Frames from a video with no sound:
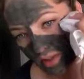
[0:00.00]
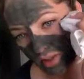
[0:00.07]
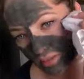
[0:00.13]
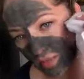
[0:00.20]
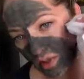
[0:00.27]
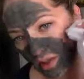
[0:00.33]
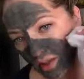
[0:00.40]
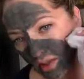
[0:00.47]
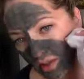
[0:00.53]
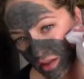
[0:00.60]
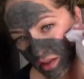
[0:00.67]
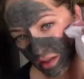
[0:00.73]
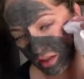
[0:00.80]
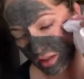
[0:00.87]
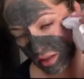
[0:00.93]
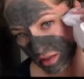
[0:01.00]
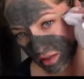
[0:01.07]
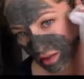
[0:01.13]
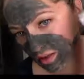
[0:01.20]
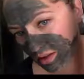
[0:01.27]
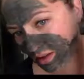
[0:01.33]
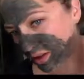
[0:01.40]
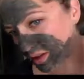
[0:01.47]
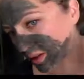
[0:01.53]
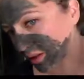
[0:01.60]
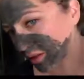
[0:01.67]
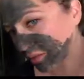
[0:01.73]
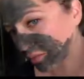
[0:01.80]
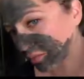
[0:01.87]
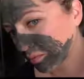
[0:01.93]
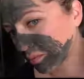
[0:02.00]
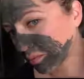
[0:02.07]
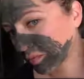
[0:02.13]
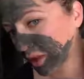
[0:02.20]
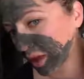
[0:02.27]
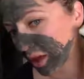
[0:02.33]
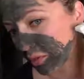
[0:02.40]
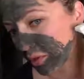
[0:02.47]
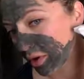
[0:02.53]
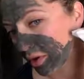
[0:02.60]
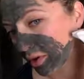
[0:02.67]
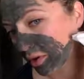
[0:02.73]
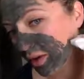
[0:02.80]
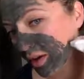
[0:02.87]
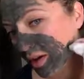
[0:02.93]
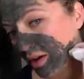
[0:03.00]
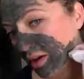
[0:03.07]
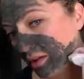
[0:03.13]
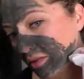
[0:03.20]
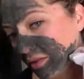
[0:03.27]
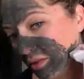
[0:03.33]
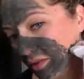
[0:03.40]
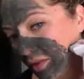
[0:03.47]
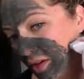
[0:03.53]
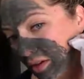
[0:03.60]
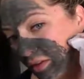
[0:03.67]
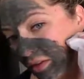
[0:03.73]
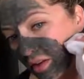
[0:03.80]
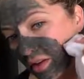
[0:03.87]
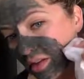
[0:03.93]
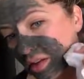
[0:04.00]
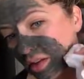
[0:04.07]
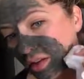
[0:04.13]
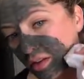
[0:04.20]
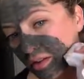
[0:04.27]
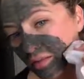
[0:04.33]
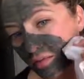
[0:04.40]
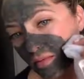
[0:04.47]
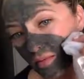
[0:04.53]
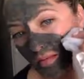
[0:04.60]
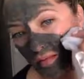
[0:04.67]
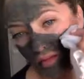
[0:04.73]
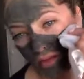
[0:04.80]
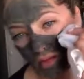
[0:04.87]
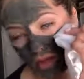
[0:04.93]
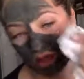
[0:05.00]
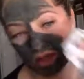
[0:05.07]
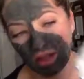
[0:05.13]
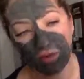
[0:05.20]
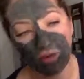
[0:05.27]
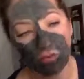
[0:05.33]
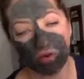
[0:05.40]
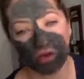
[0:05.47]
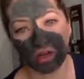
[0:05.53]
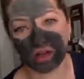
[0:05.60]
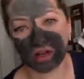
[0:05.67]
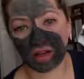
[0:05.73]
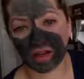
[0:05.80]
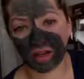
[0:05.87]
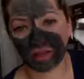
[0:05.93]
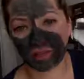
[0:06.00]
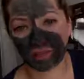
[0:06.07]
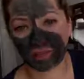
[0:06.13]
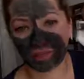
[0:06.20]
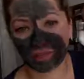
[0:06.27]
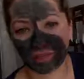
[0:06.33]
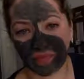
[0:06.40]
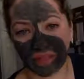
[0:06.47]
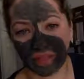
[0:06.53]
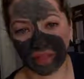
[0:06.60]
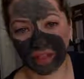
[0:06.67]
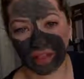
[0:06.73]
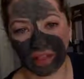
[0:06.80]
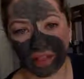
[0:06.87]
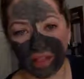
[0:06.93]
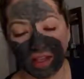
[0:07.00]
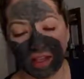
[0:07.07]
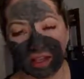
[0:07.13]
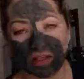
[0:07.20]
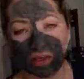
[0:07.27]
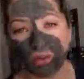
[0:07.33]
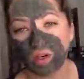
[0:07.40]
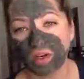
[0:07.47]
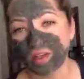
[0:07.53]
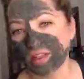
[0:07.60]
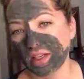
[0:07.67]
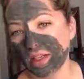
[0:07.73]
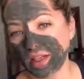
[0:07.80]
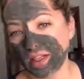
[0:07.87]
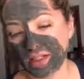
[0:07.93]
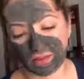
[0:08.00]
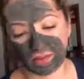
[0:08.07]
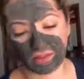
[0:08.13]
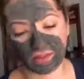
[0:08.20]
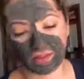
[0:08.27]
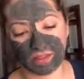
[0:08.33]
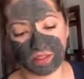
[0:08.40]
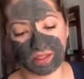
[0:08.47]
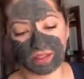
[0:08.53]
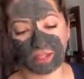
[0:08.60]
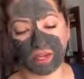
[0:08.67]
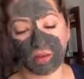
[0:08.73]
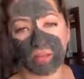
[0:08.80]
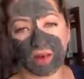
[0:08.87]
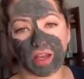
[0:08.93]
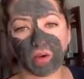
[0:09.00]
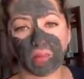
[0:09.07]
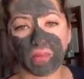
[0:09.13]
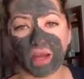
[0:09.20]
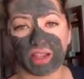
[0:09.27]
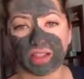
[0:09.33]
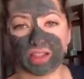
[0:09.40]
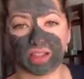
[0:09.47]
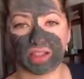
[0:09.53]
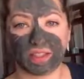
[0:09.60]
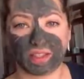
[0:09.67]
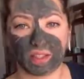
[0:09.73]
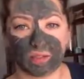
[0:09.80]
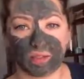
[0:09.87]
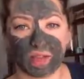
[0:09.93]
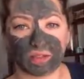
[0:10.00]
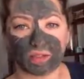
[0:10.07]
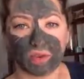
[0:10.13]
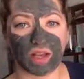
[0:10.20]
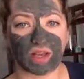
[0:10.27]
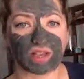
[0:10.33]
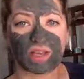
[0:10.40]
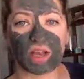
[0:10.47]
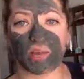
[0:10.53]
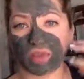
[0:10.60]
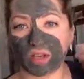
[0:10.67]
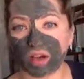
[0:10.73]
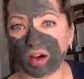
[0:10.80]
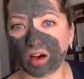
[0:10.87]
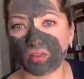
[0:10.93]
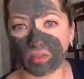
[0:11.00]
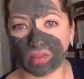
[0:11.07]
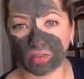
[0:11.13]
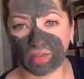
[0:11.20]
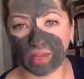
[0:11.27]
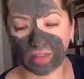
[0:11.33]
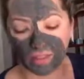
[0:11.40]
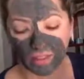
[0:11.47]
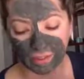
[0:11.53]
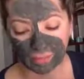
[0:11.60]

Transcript: one came all the way off, everything that we put on it. So what it does, it's got biomagnetism. That's why it's coming off with a magnet.